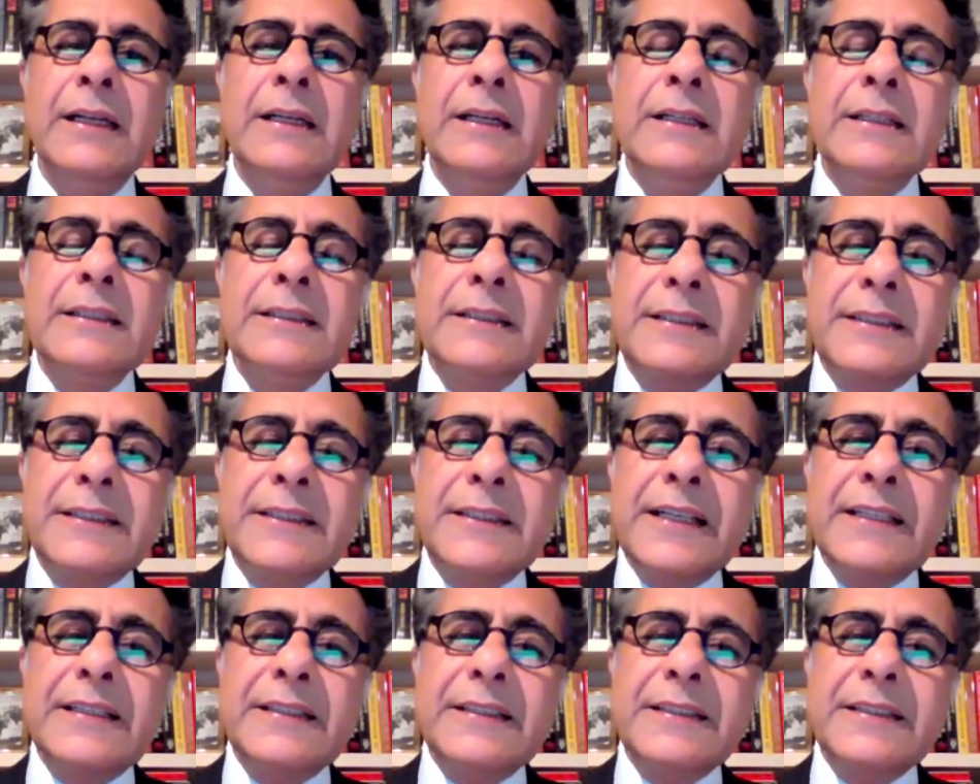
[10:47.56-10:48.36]

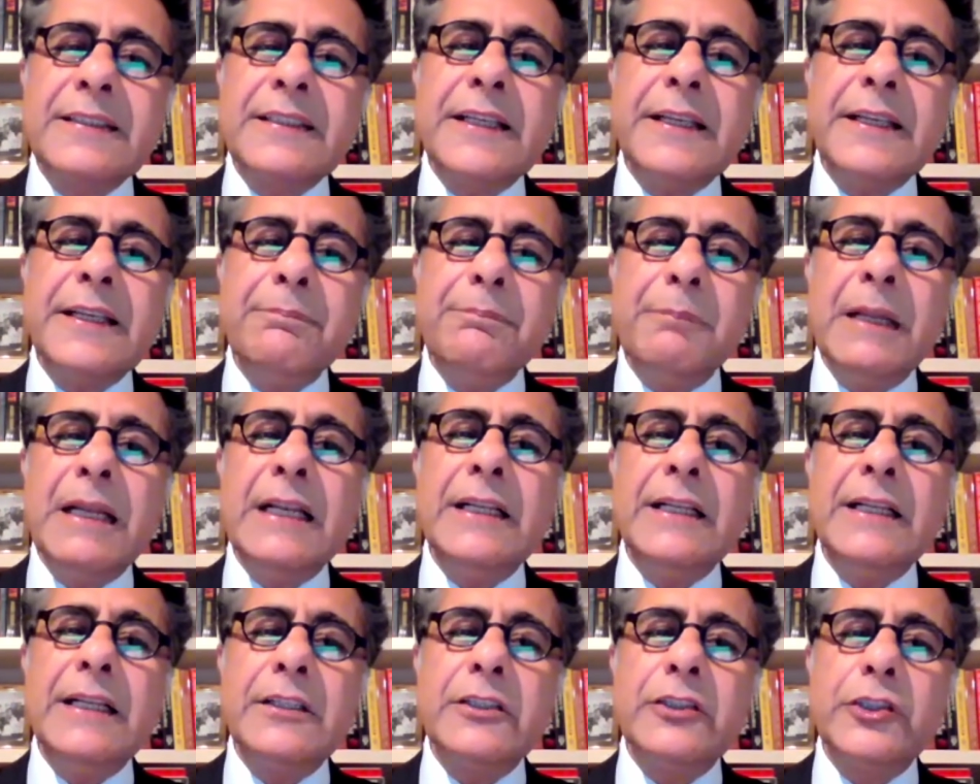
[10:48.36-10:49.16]
60
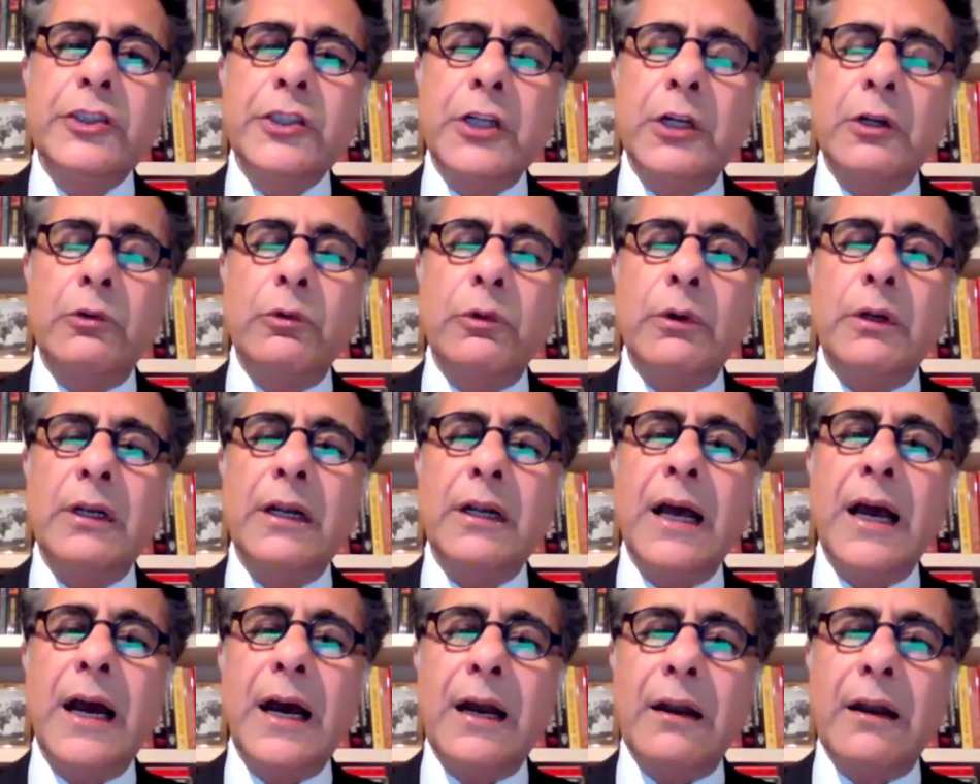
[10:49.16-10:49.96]
million children
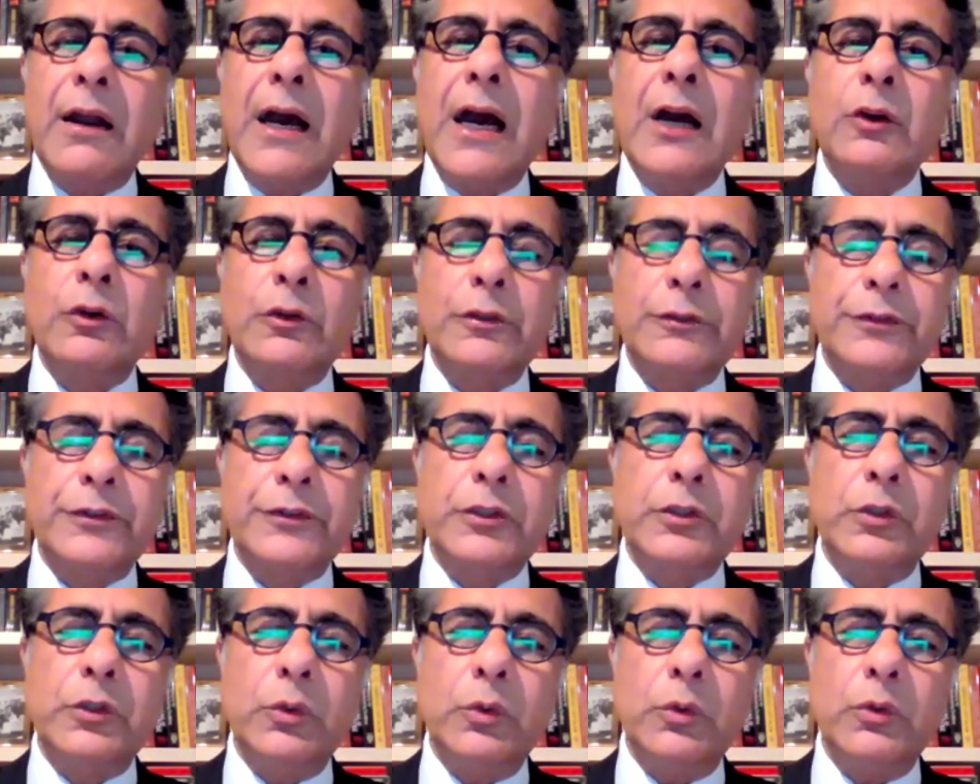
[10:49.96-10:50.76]
are out of
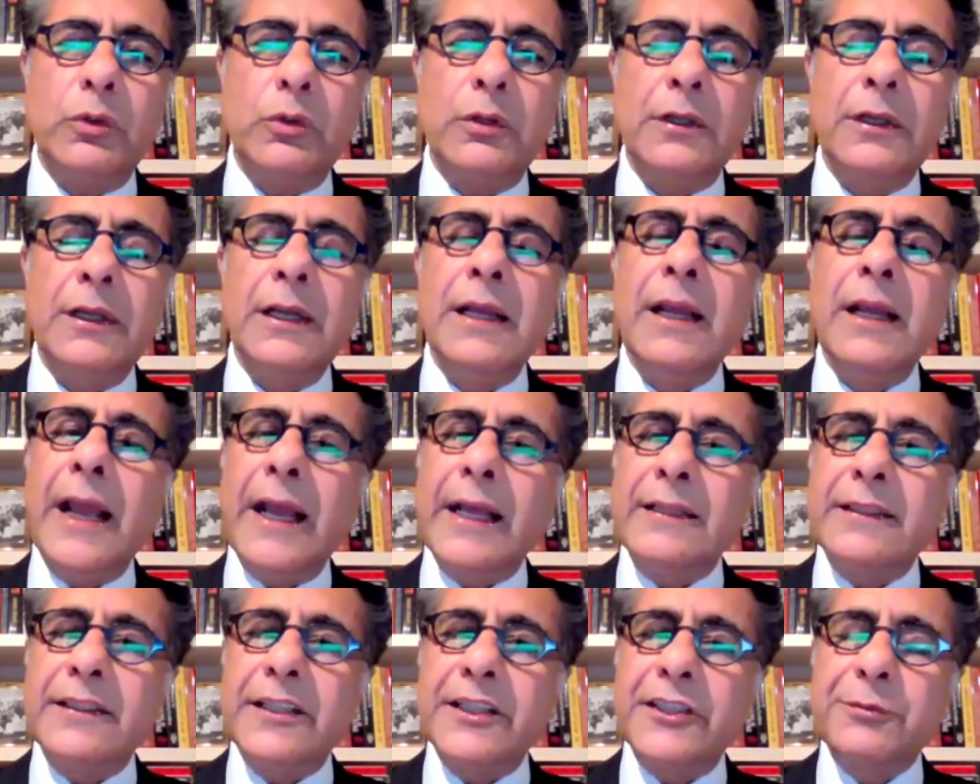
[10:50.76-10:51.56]
school,
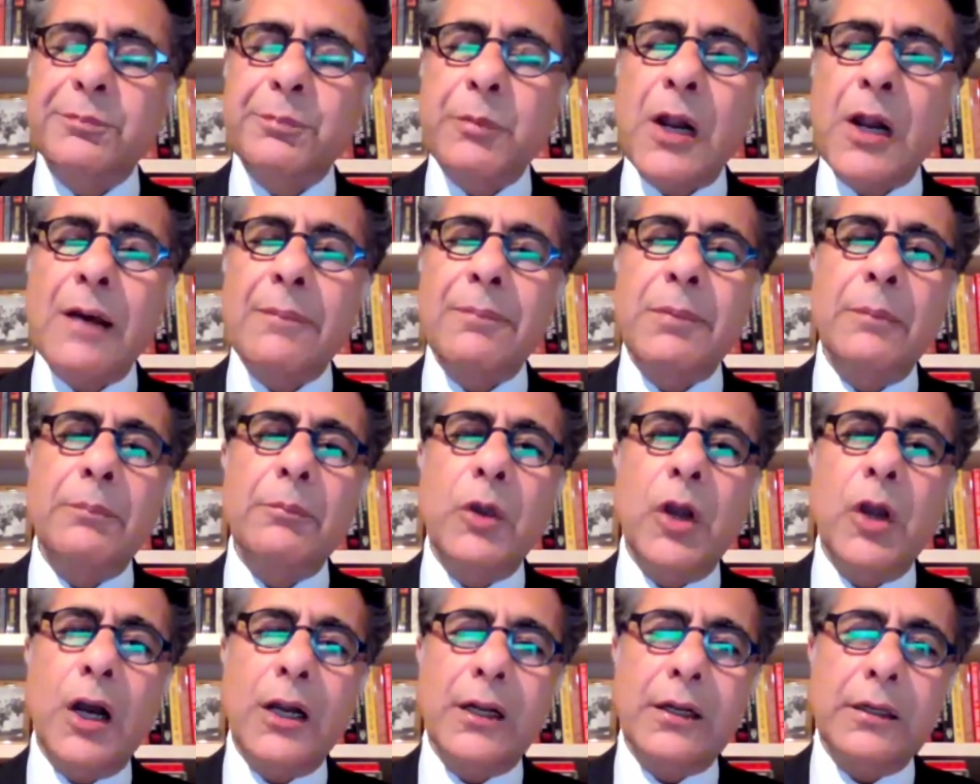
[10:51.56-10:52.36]
and this problem
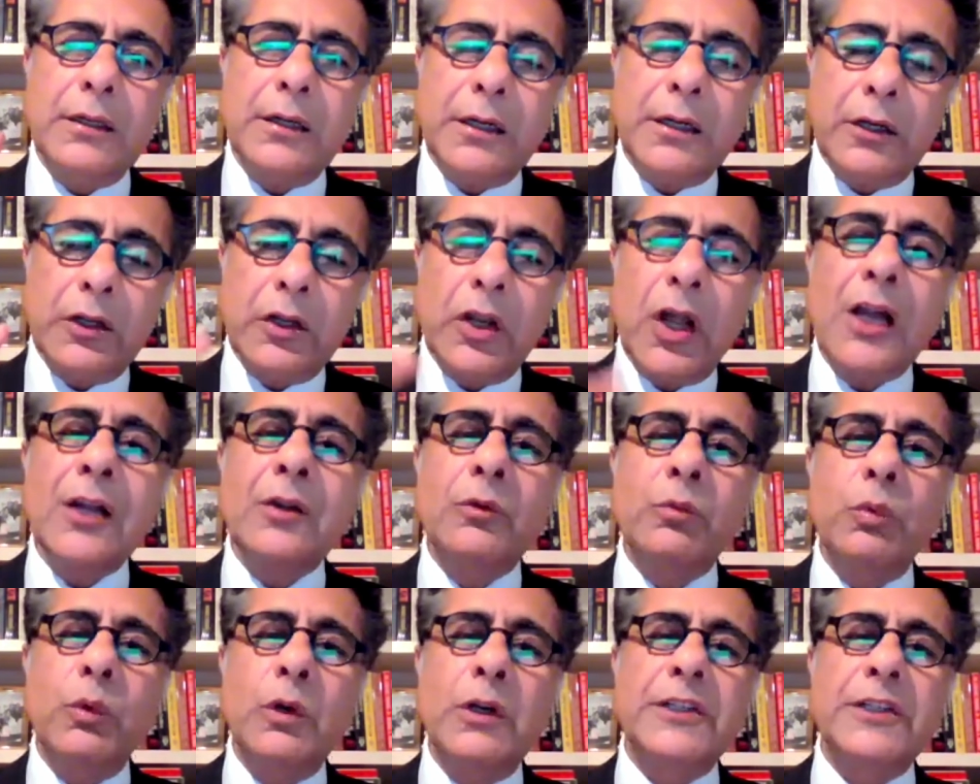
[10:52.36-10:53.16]
got a
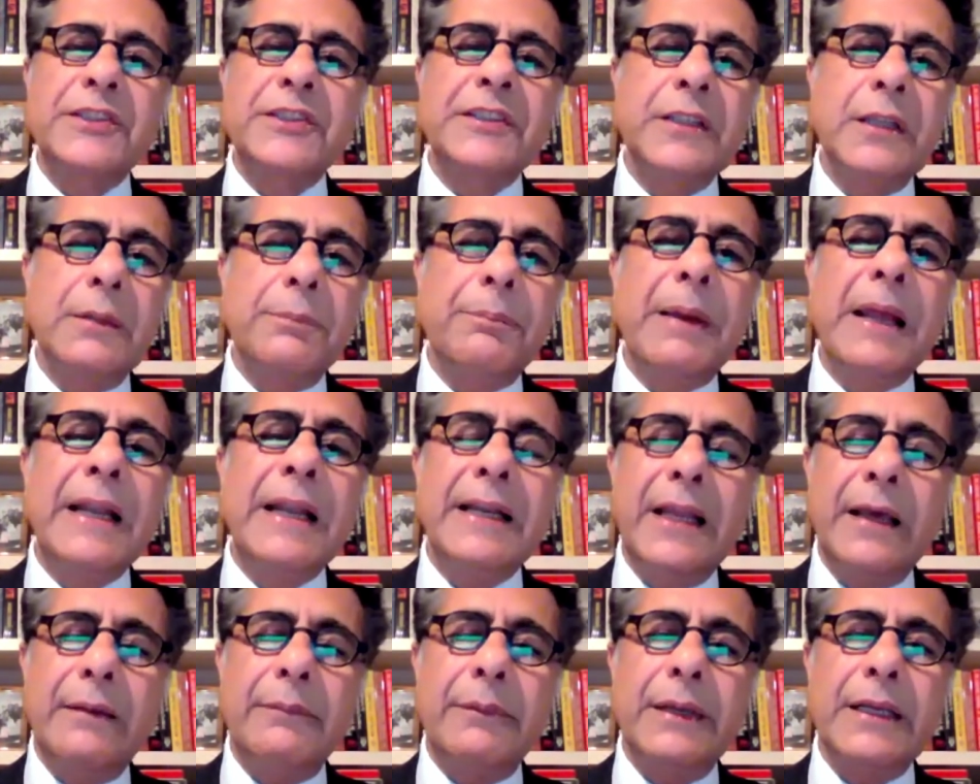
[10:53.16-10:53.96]
lot worse in the
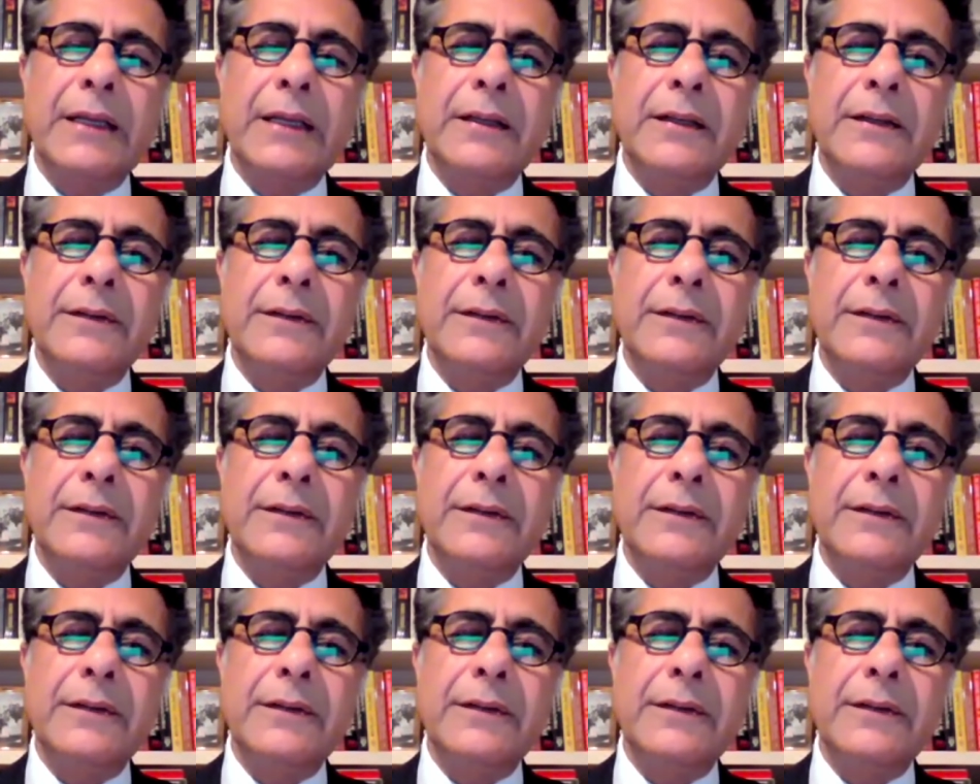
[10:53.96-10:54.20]
pandemic.